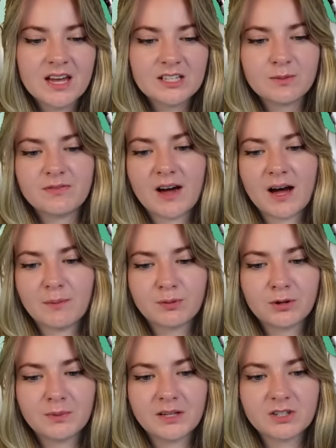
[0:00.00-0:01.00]
To be fair, I
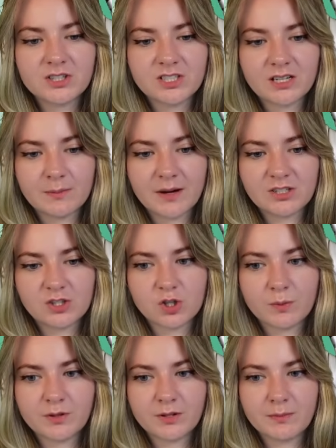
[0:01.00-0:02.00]
probably could have done a better
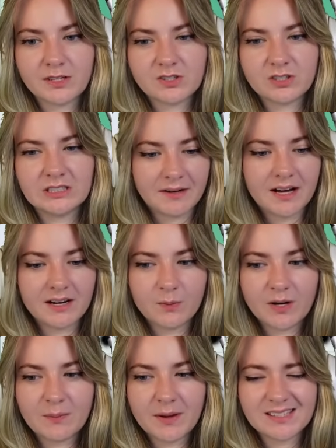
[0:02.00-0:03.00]
job on the muzzle. I kind of
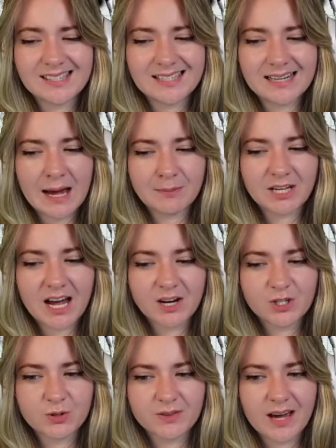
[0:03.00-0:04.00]
went a bit
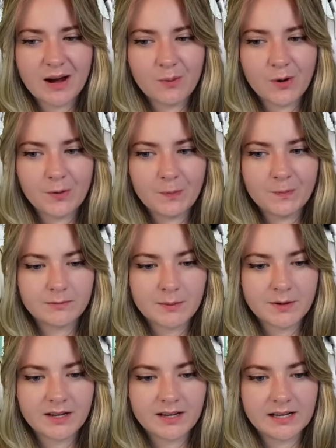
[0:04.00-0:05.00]
slapdash on that one.
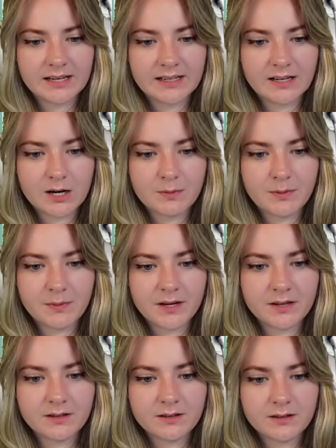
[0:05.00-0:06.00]
Maybe I can clean it up a
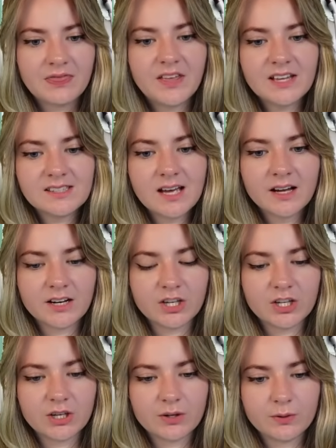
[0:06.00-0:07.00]
bit. That's kind of
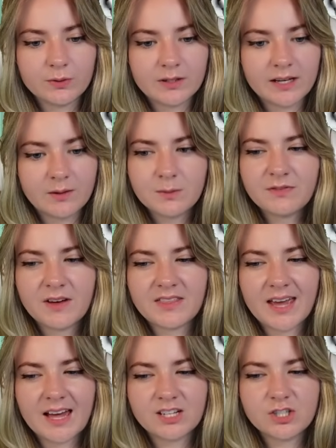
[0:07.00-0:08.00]
cute. Like, to be fair,
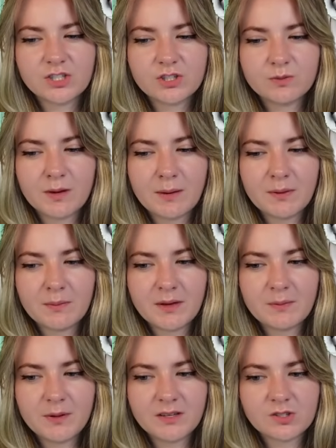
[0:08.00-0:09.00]
the edges could maybe
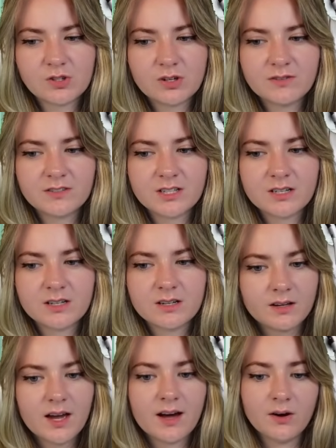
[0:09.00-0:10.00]
be a bit softer.
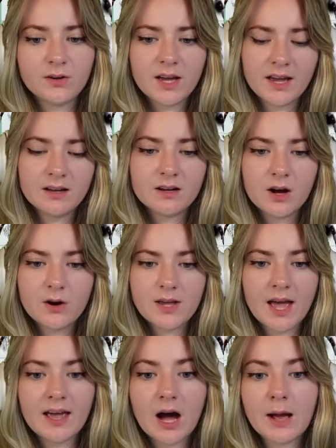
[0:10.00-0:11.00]
Yeah, okay.
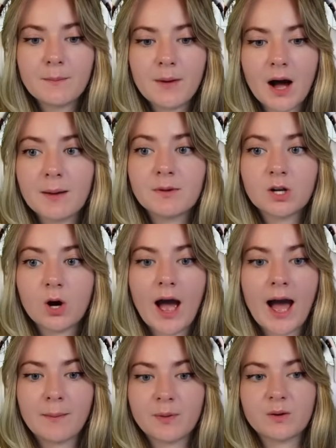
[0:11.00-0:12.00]
I'm a lot
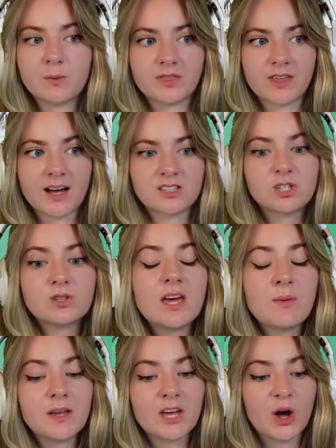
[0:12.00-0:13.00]
happier with that. So
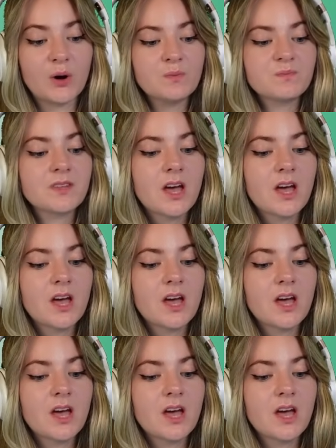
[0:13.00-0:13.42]
there we go.